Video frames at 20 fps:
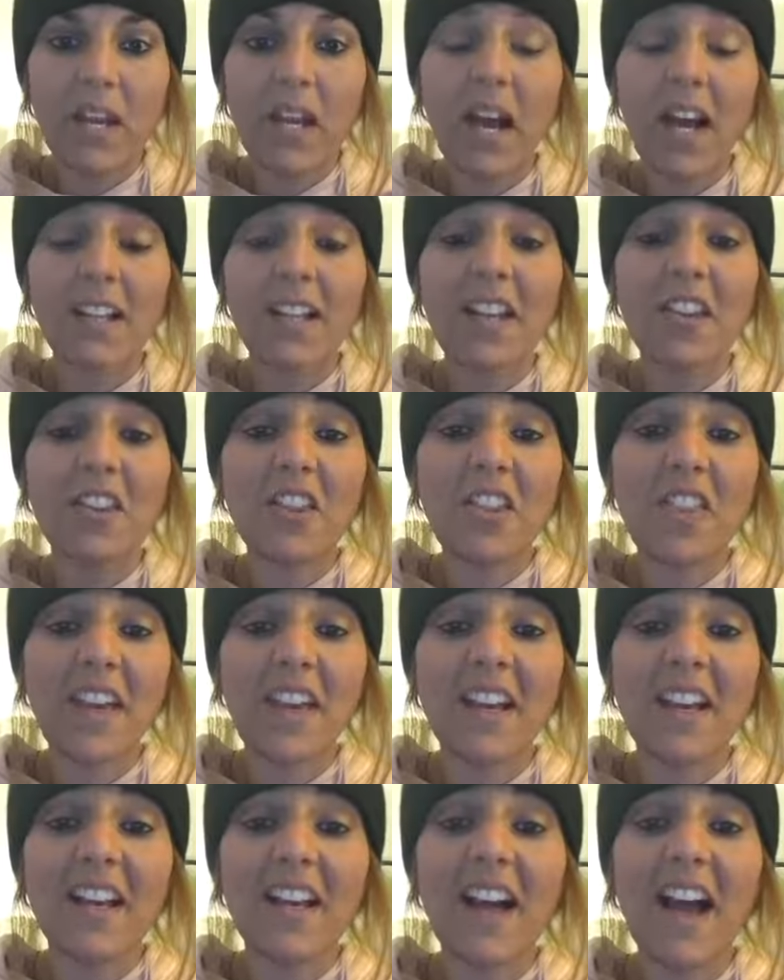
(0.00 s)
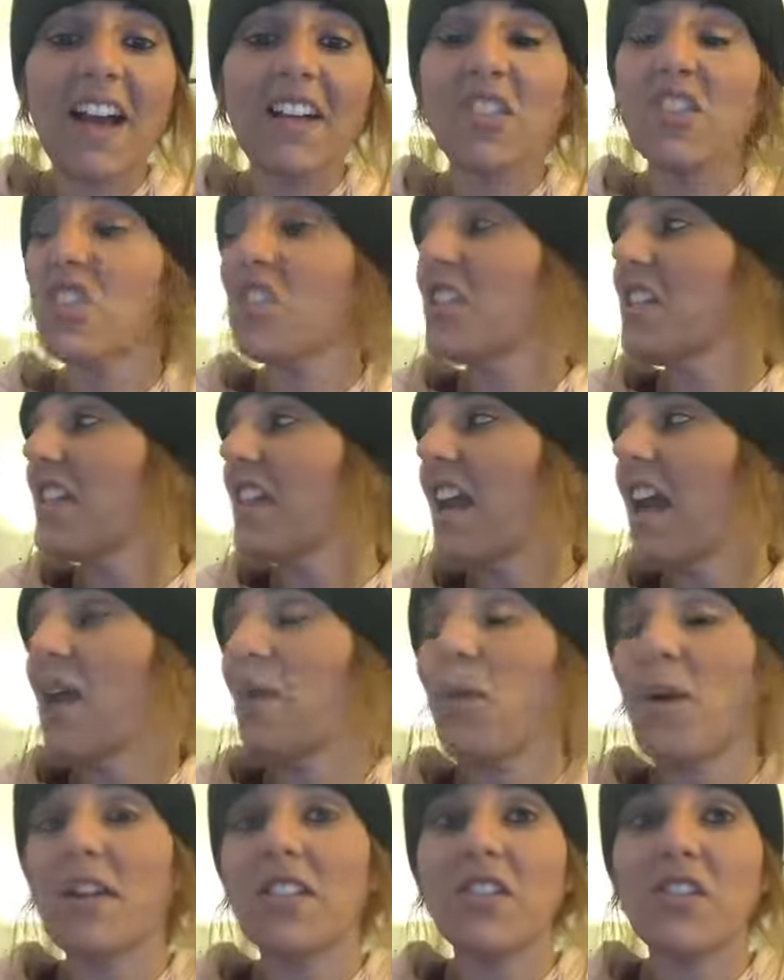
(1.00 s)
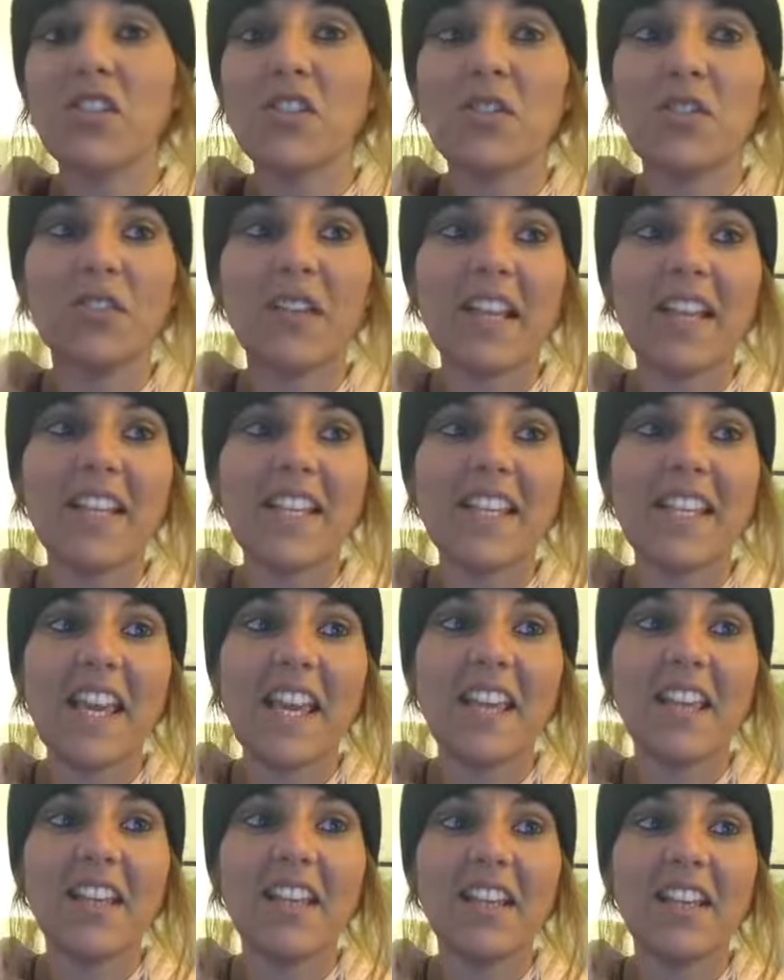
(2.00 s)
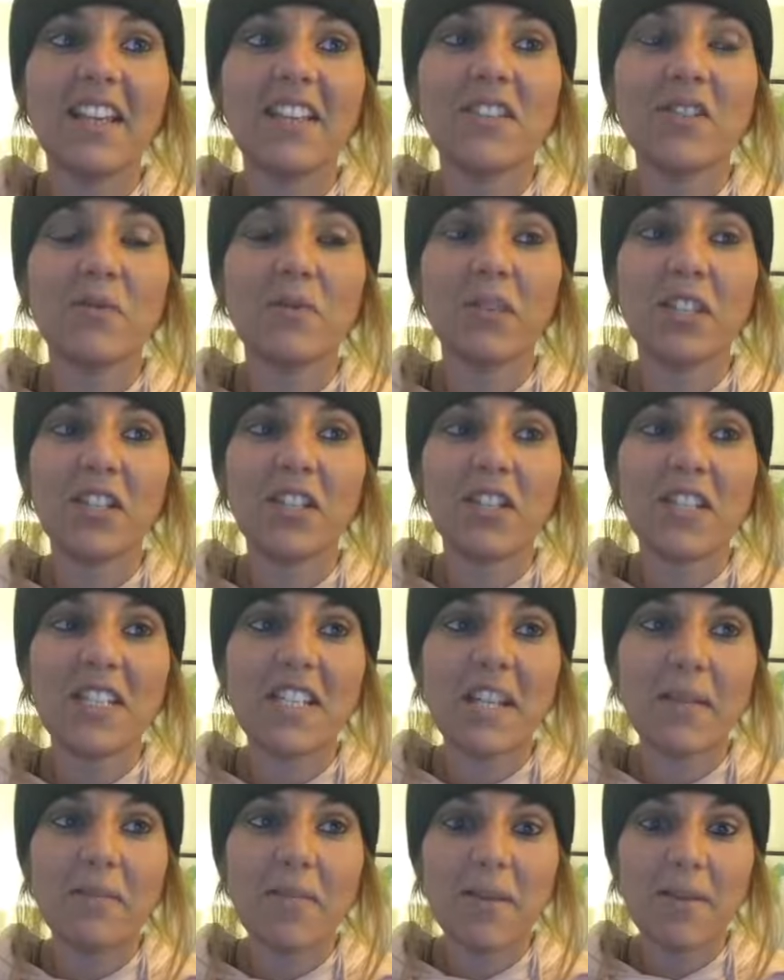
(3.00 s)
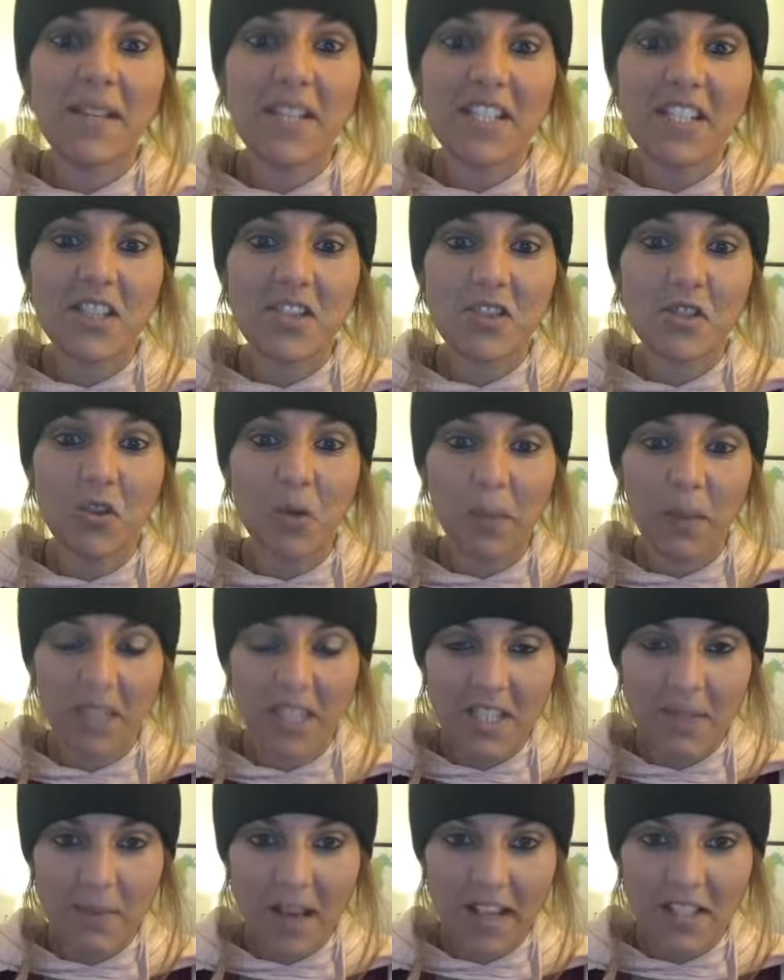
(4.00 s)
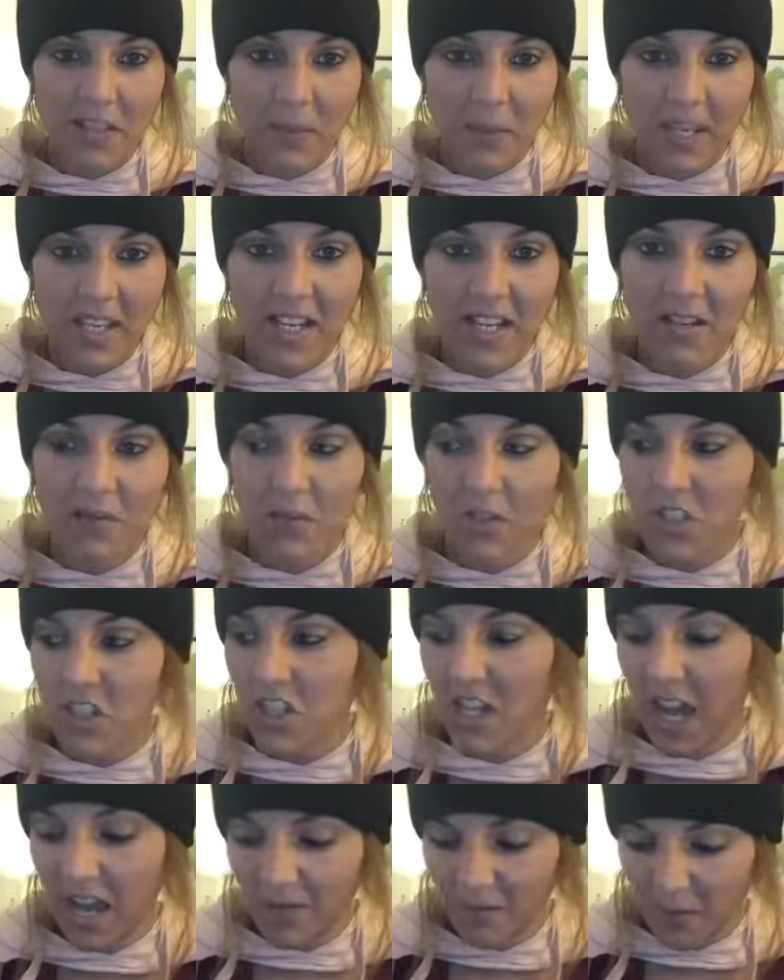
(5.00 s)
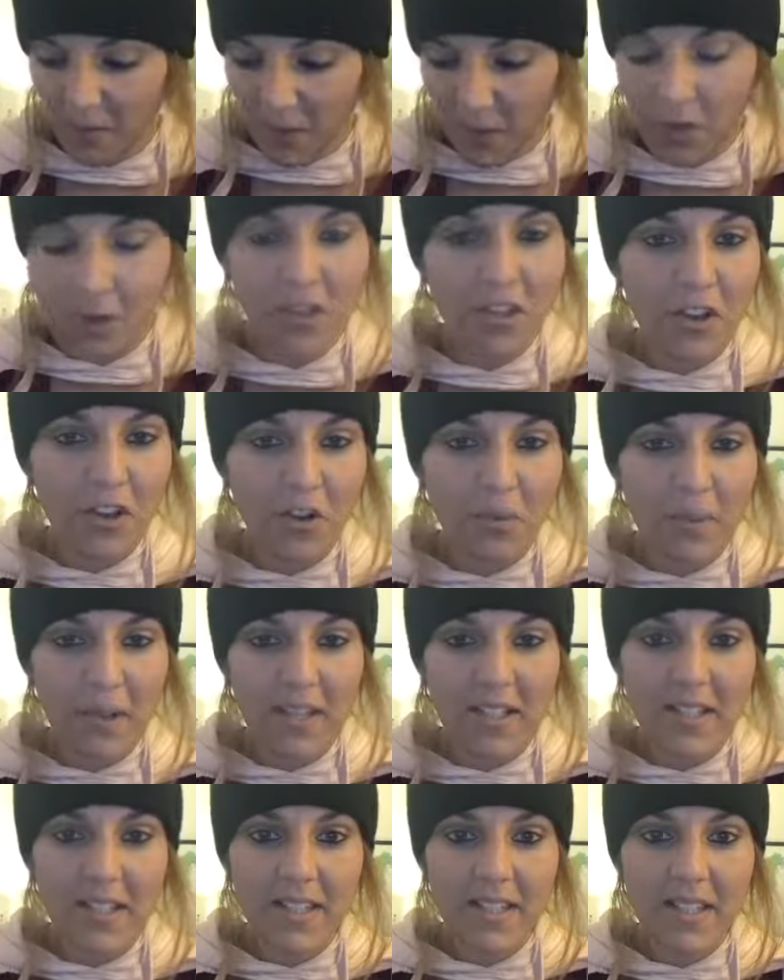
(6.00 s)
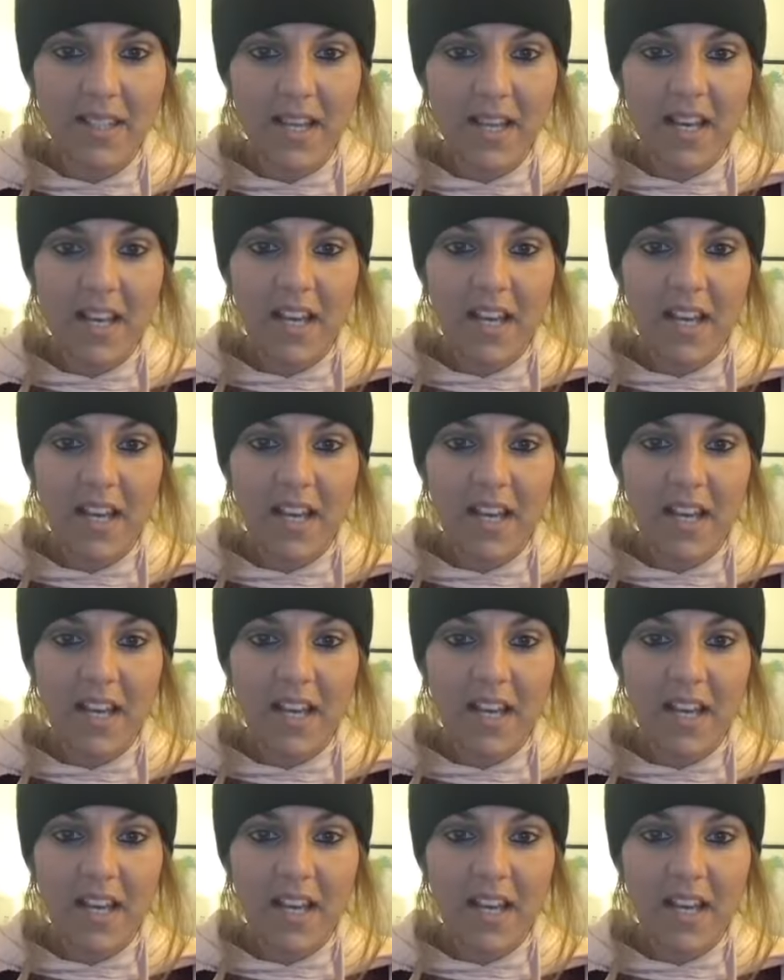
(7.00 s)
Another thing, actually, that I want to, it's a really good tip that my sister told me this past week that she got from her therapist,